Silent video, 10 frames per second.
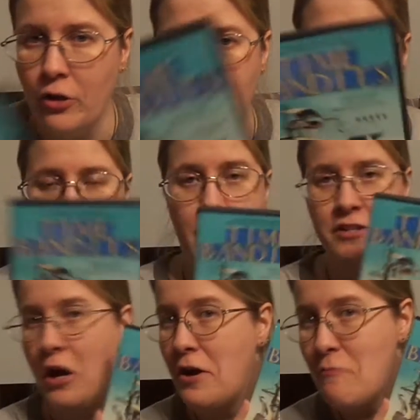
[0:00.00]
on
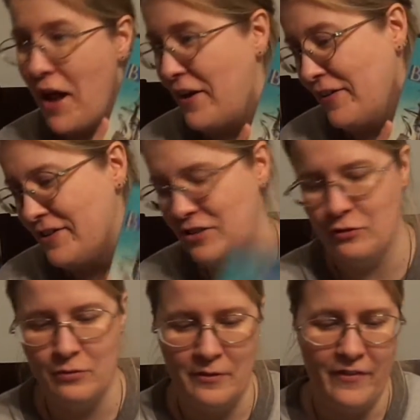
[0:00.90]
Time Bandits. It's
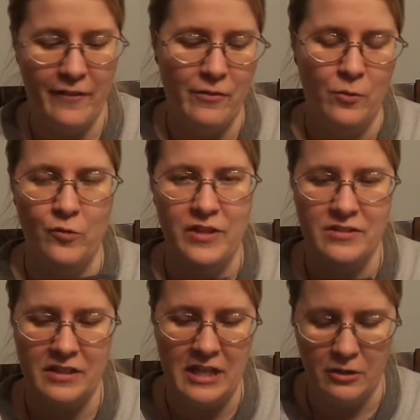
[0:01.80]
one of my favorite movies
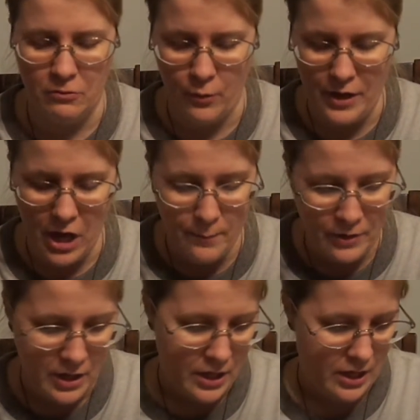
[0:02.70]
as a kid growing up.
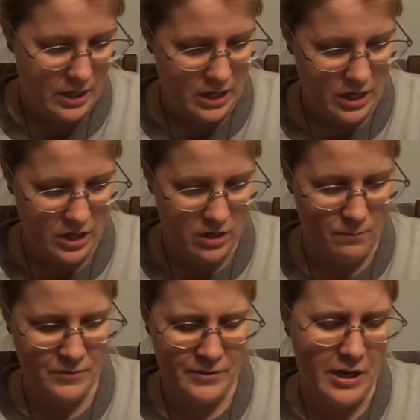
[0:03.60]

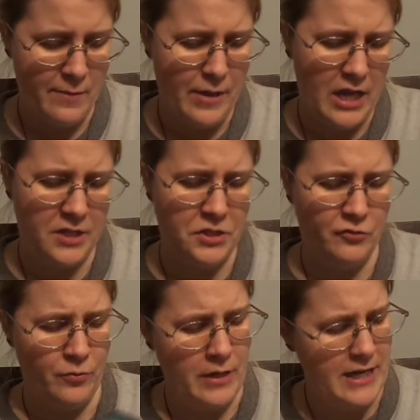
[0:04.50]
The Time Bandits is
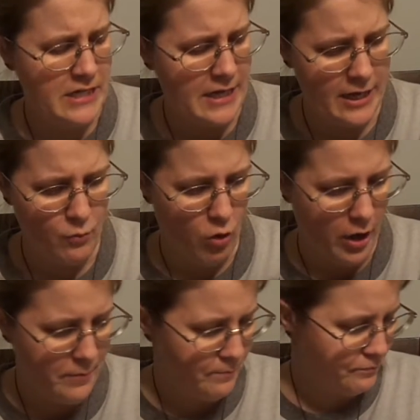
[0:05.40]
from
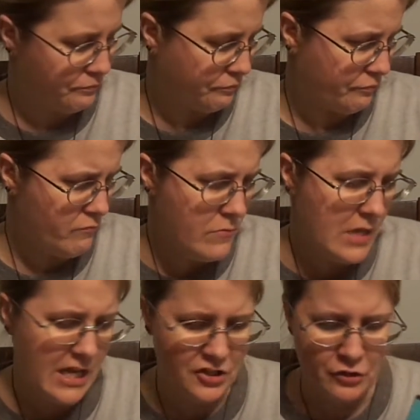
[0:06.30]
1981.
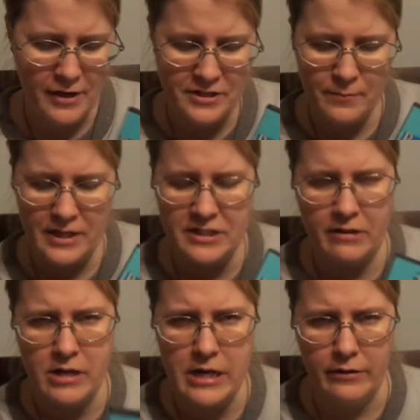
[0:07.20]
It's directed by
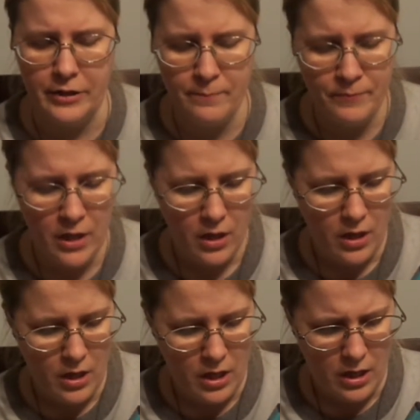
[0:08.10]
Terry Gilliam.
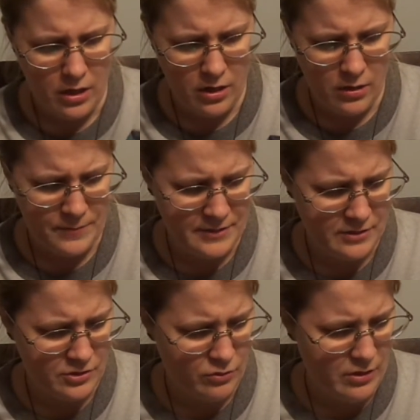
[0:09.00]
It's a
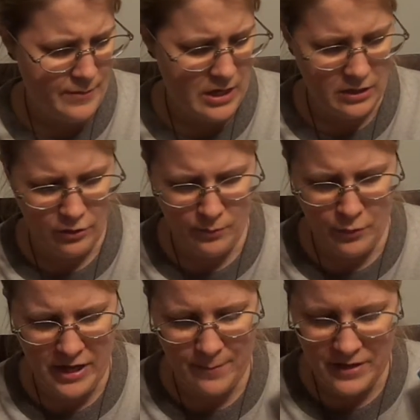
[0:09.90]
story about a little
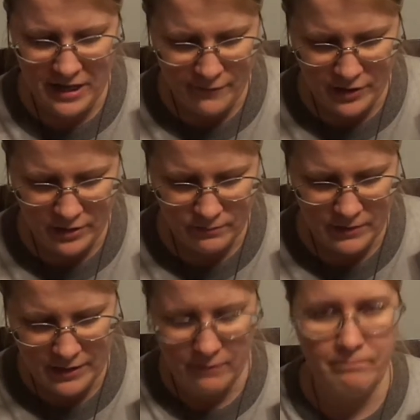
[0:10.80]
boy named Kevin,
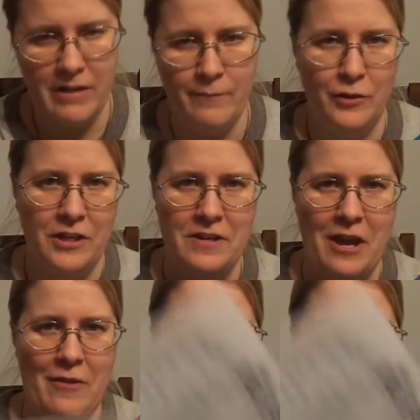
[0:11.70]
and I'm looking down,